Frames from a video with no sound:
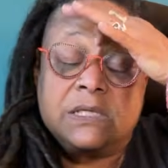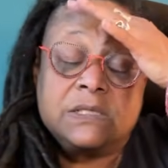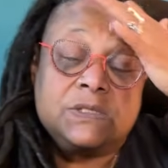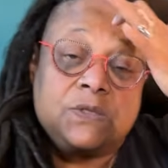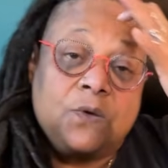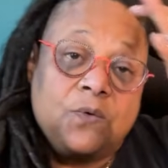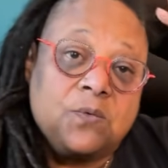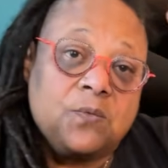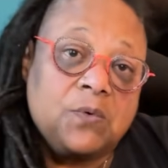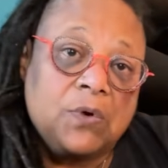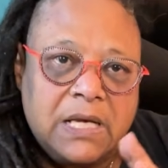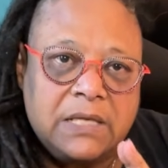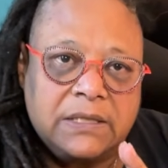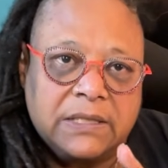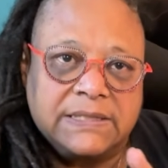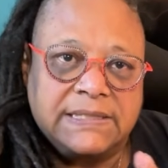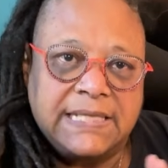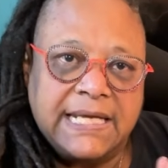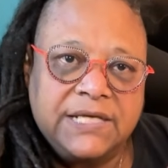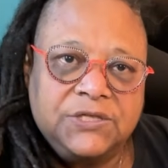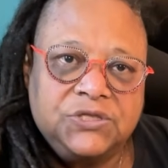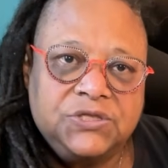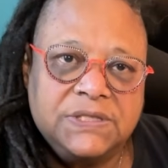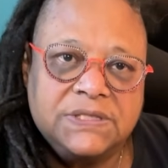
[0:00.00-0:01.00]
So the
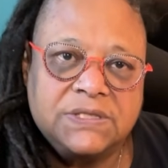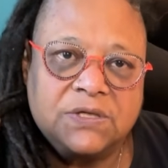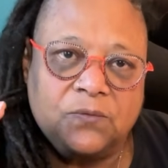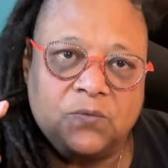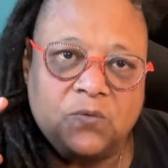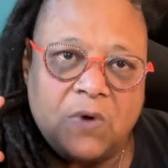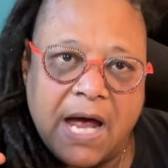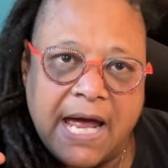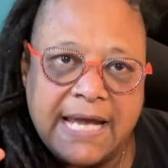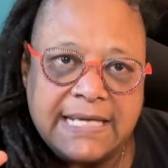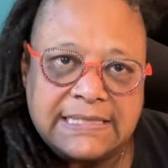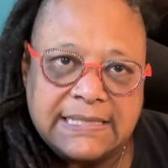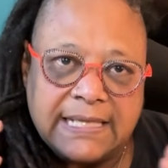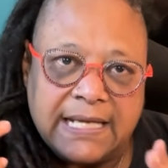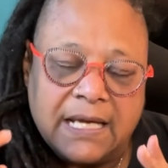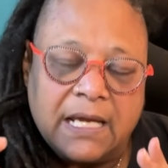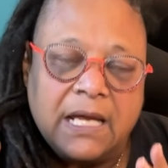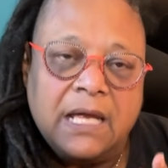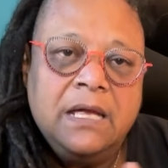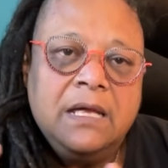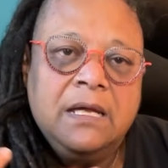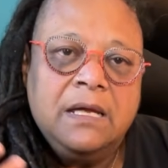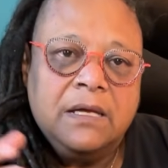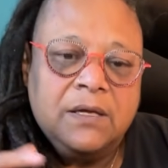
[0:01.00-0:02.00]
tensions are rising
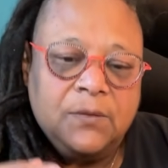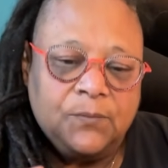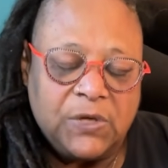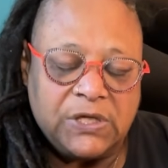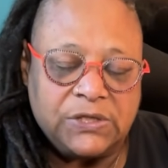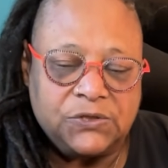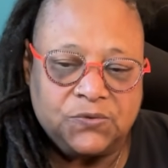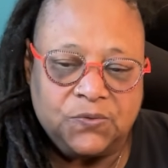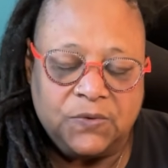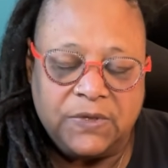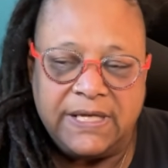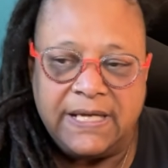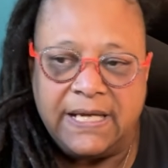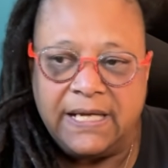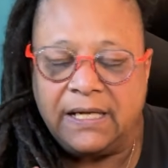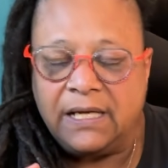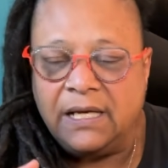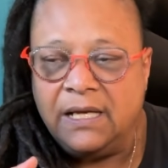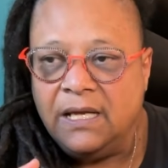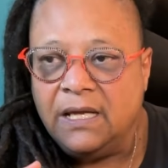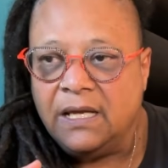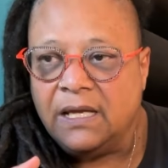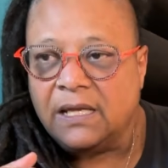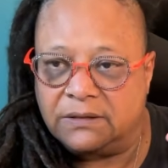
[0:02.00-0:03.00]

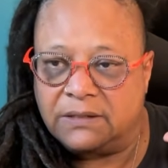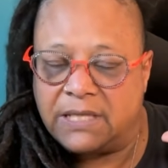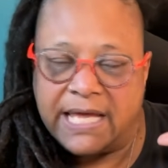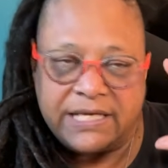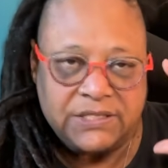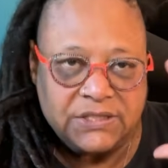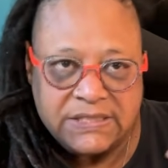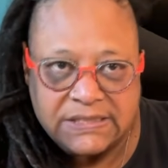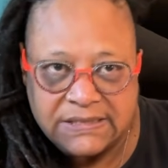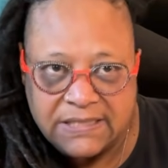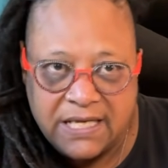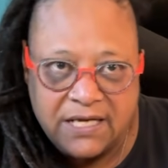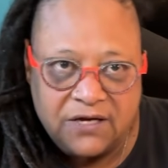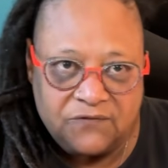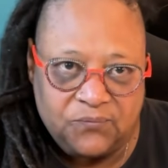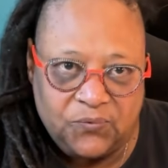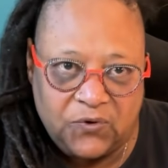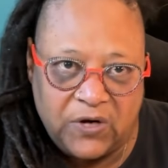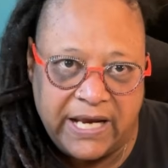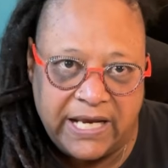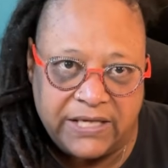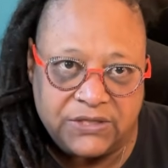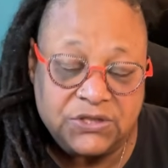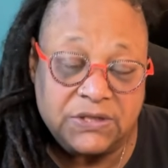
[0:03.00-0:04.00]
between legislative
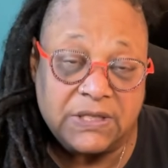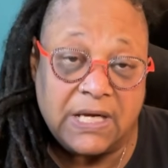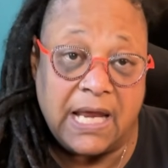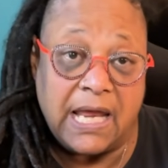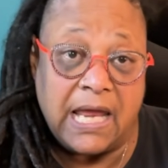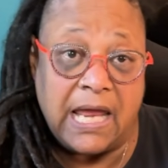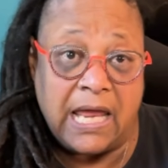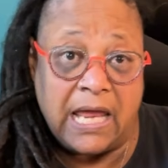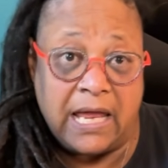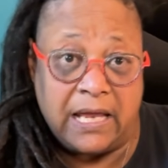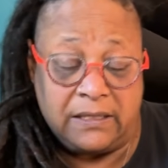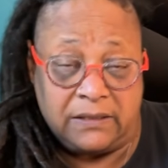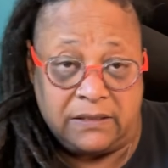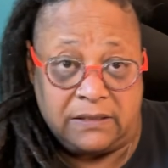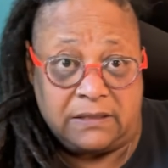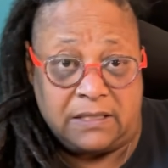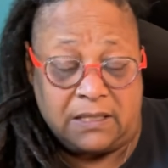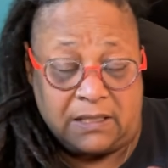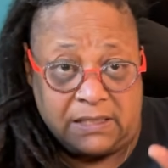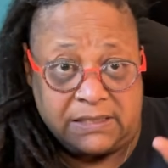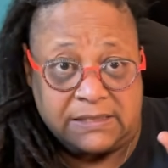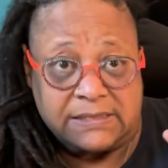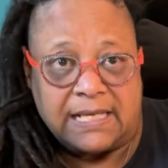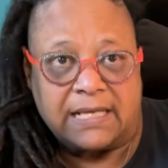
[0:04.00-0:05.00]
branch and
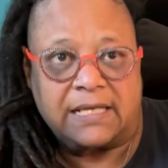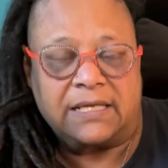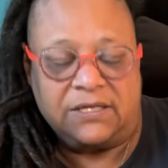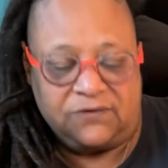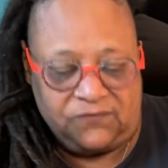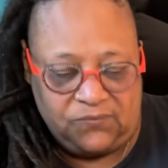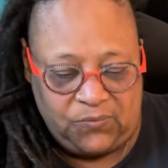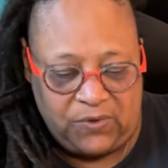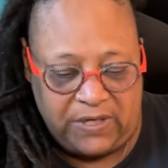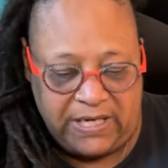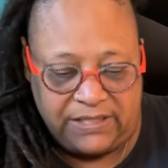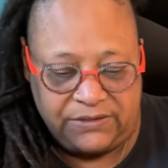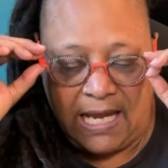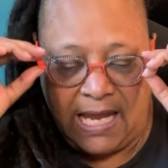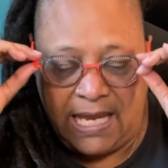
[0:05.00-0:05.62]
the executive branch.